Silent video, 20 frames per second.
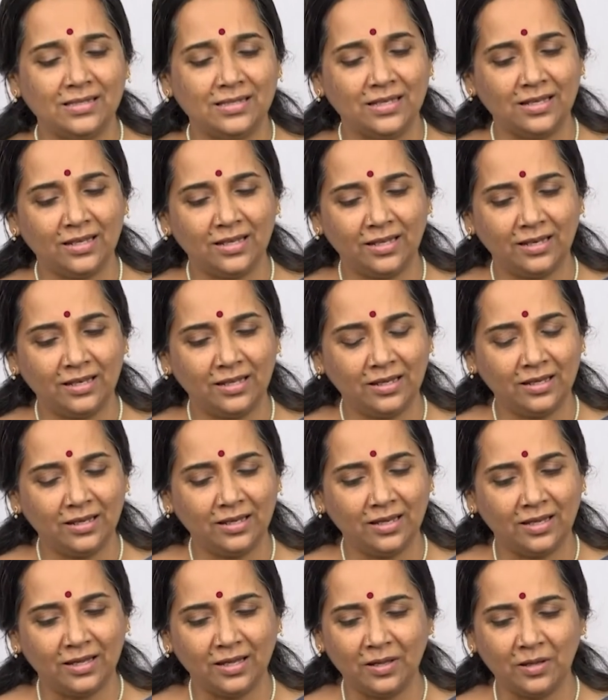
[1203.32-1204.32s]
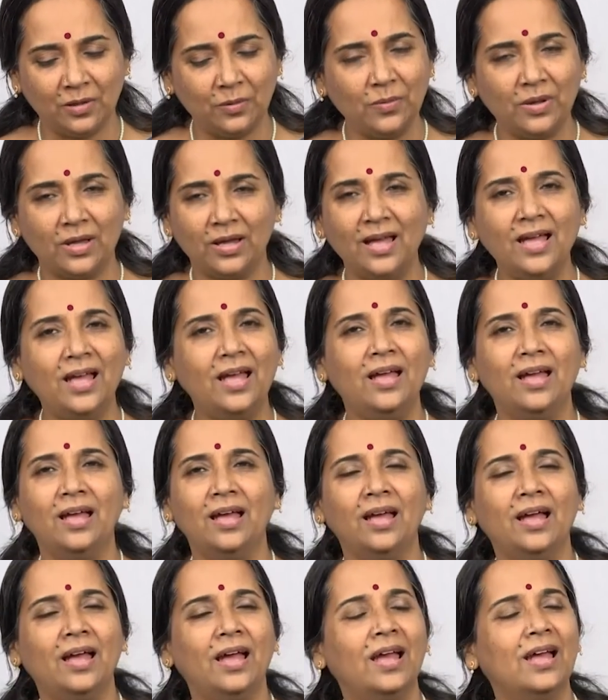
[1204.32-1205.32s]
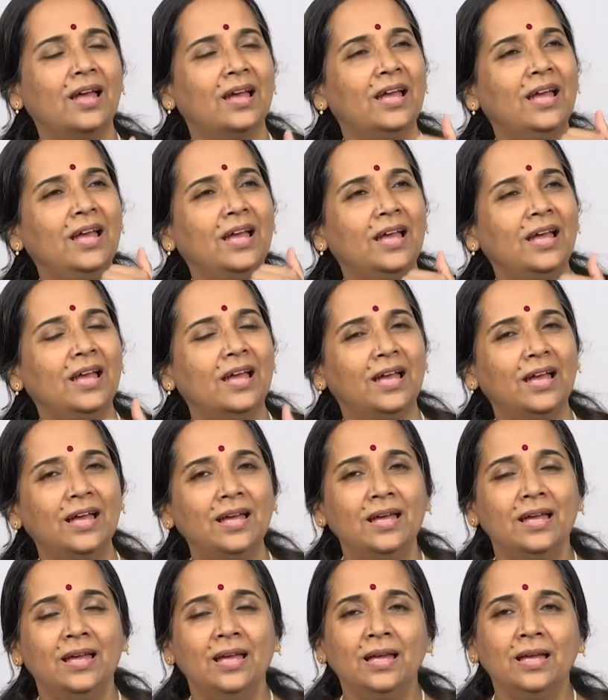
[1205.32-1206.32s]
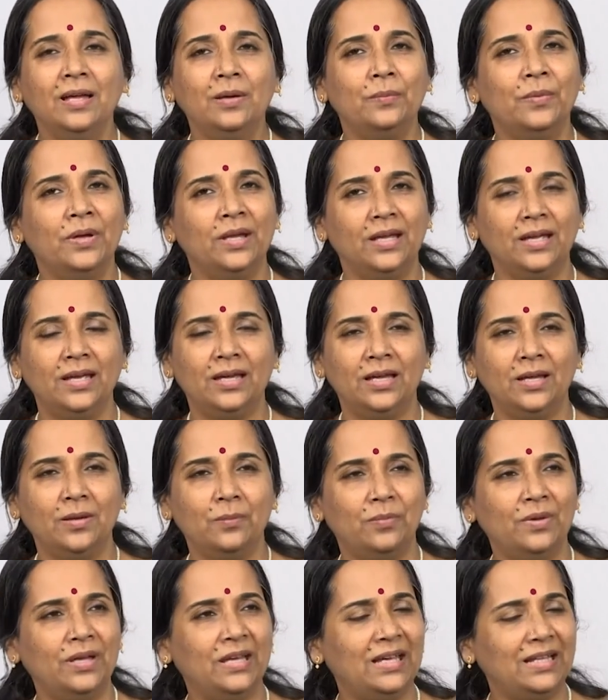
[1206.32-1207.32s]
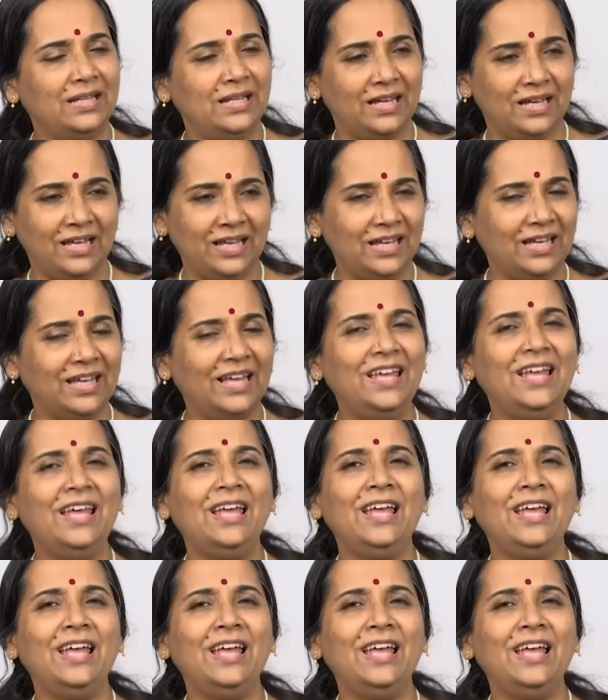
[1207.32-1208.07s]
sa re ga ma ma ga ma da